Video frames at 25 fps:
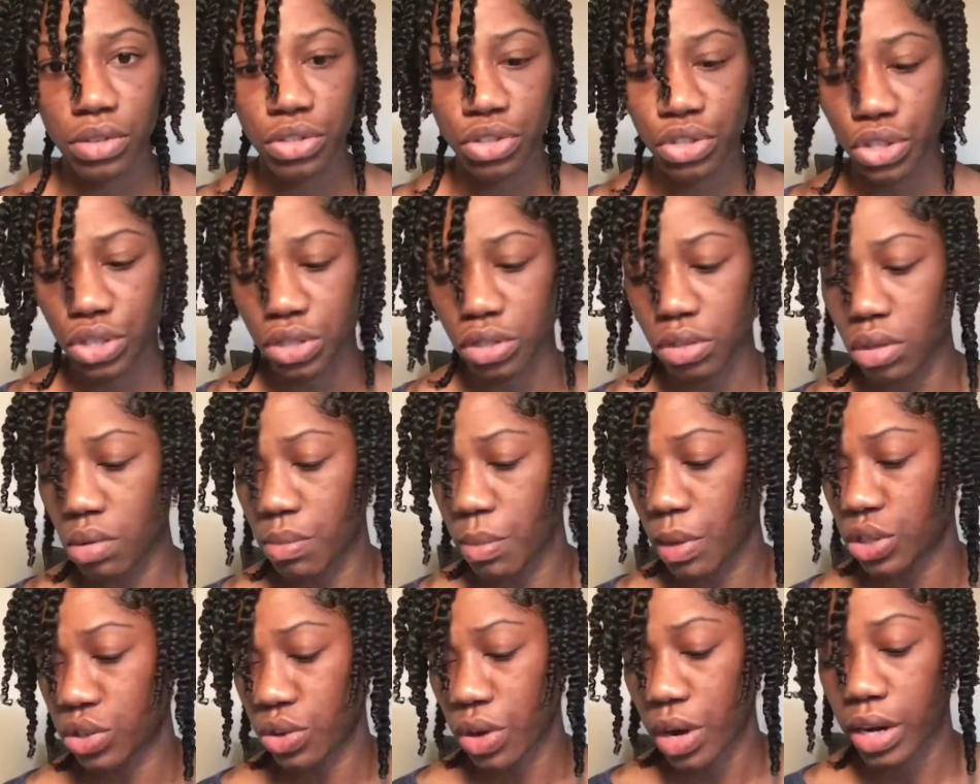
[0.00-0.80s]
I'll just show you
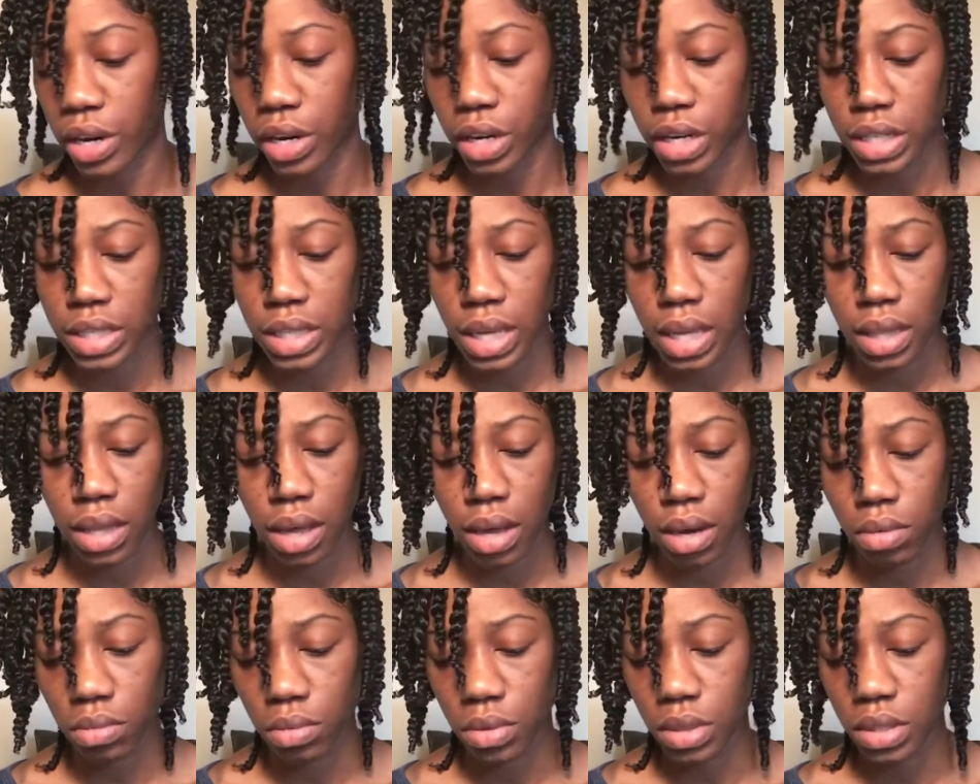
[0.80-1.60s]
my dryer because I
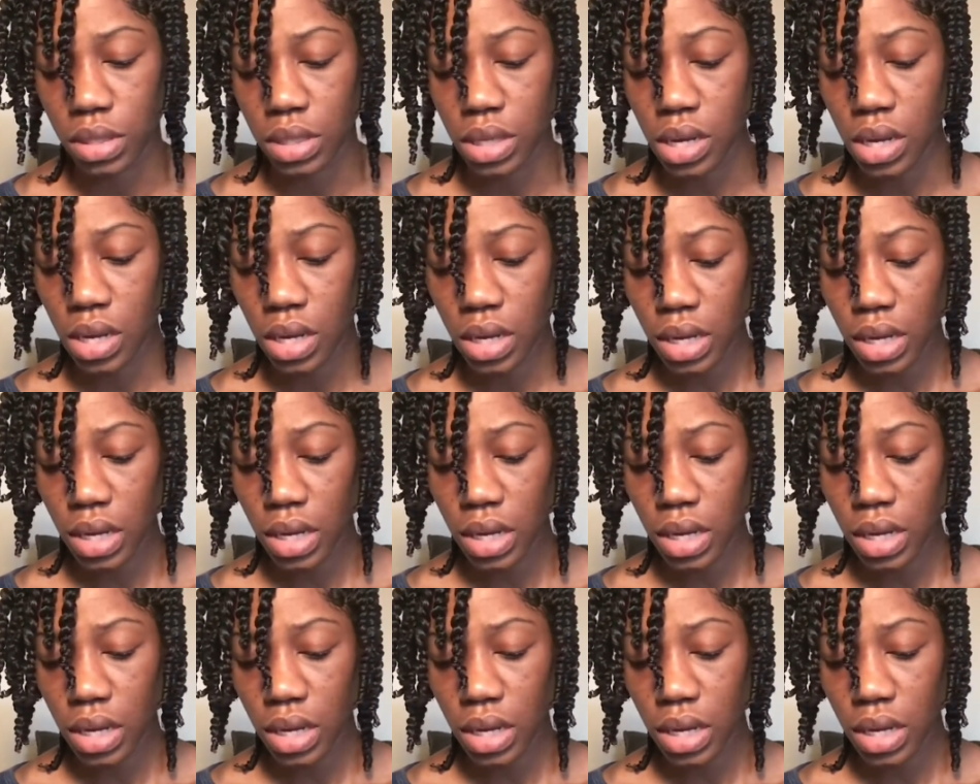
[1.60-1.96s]
thought it was